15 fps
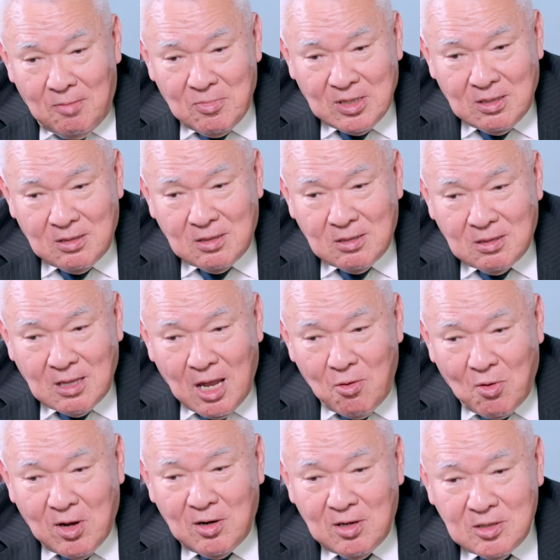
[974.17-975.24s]
but
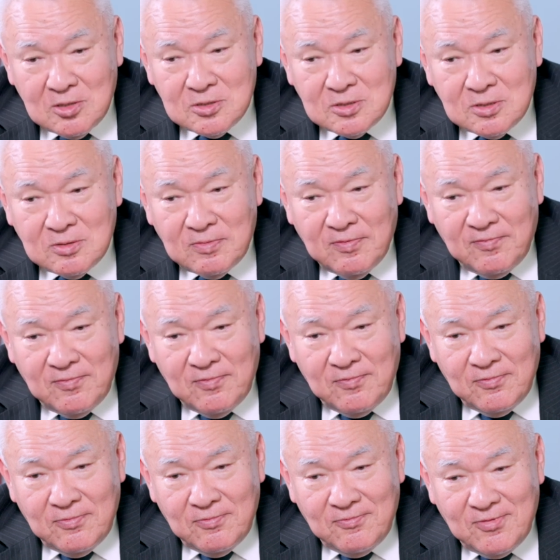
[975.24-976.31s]
Taiwan is
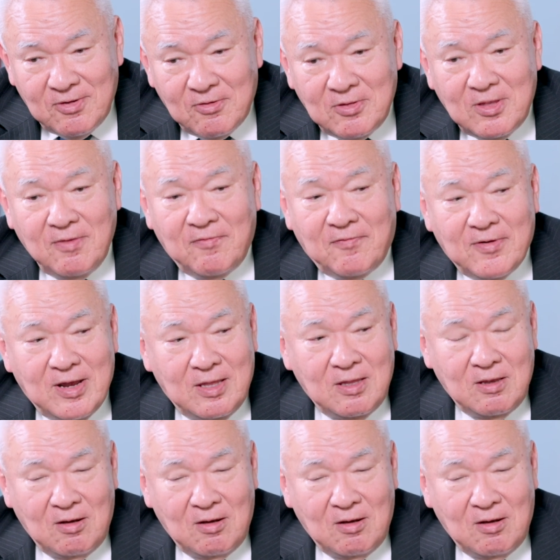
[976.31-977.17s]
very different,